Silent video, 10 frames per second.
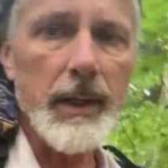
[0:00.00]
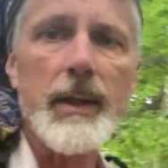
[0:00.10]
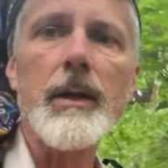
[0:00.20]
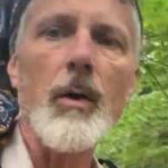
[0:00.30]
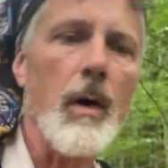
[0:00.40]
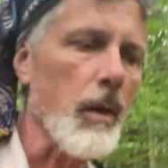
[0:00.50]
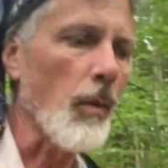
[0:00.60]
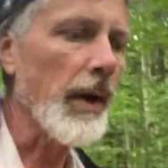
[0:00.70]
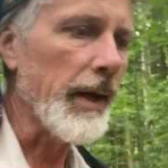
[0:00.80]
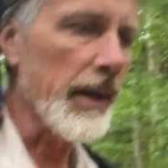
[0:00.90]
go all the
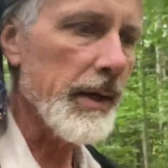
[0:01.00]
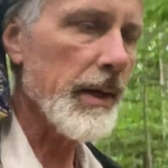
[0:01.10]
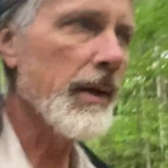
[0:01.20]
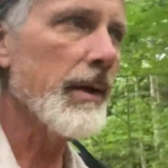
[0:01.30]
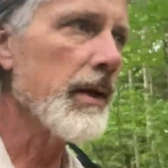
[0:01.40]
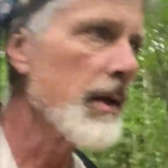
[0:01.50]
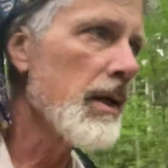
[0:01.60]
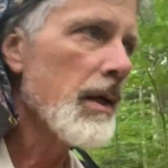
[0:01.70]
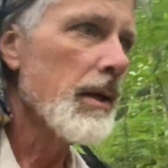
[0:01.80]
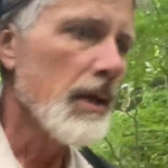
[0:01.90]
way.
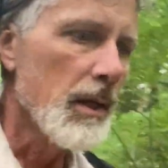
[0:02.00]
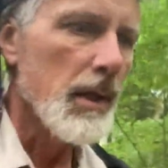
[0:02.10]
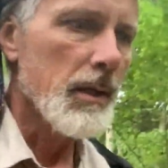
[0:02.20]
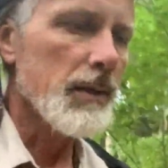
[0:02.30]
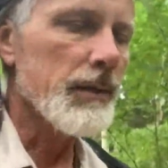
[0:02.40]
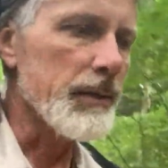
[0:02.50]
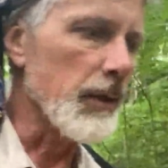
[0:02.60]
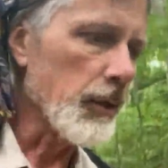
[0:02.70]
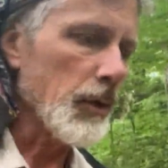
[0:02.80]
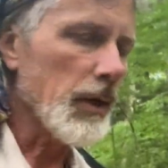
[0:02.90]

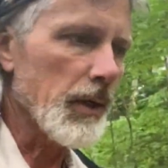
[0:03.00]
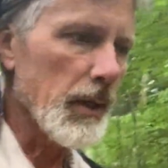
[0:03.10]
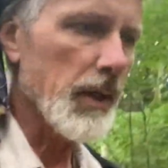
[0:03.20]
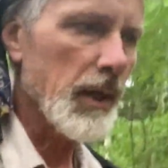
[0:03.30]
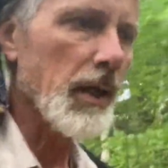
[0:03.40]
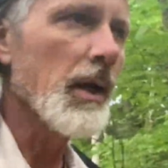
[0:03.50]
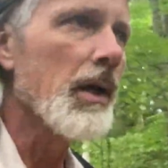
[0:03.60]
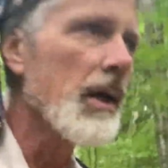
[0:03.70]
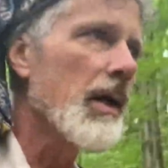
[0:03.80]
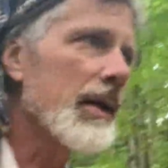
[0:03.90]
So
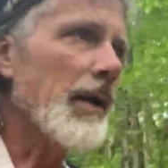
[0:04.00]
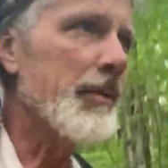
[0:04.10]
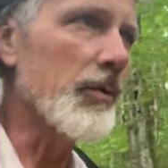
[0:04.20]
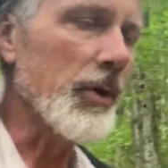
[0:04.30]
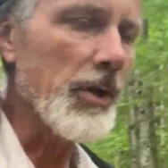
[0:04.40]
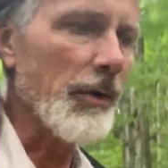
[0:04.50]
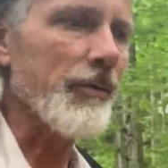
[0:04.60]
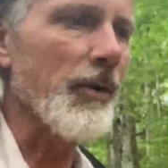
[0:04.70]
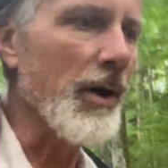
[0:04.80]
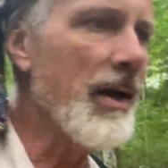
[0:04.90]
got to be real
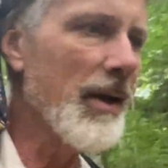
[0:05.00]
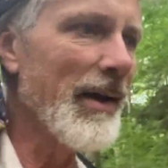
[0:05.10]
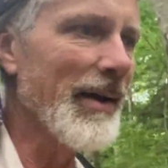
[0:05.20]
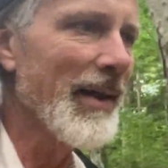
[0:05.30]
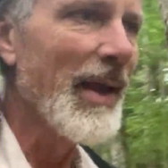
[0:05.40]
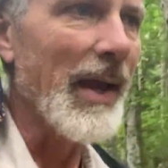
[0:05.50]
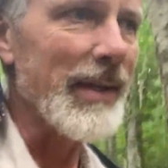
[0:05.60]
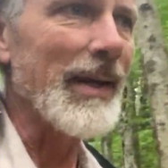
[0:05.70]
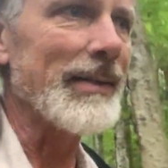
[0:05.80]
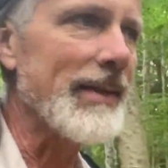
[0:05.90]
careful and
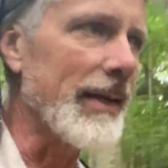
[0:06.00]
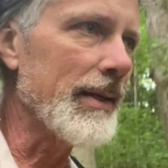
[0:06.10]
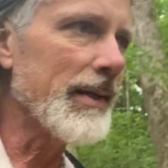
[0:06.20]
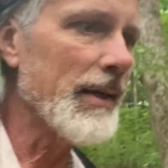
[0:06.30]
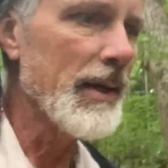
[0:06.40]
not take